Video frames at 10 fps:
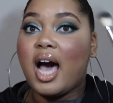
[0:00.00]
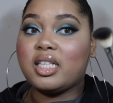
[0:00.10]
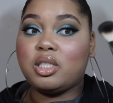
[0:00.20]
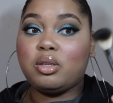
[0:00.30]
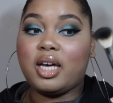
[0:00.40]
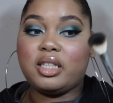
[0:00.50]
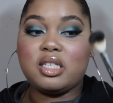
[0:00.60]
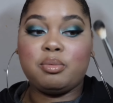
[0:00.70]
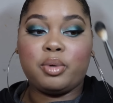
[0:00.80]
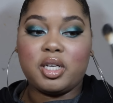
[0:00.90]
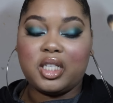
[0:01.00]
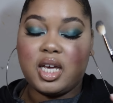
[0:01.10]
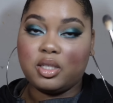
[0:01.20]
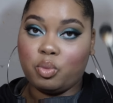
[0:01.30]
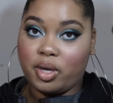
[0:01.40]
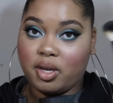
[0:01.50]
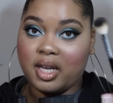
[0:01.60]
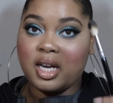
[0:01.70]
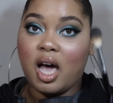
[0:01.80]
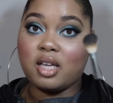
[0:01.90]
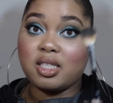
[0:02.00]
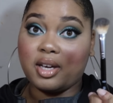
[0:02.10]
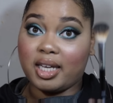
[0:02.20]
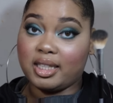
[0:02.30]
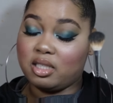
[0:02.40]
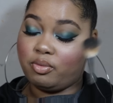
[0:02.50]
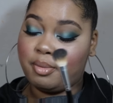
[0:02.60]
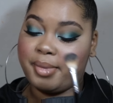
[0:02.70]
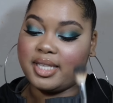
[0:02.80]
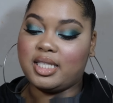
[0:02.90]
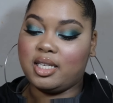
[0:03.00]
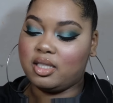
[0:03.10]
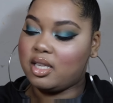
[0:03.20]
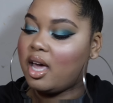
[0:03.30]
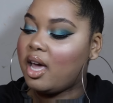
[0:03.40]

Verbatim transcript: I do like this brush as well and I also got this from Macy's.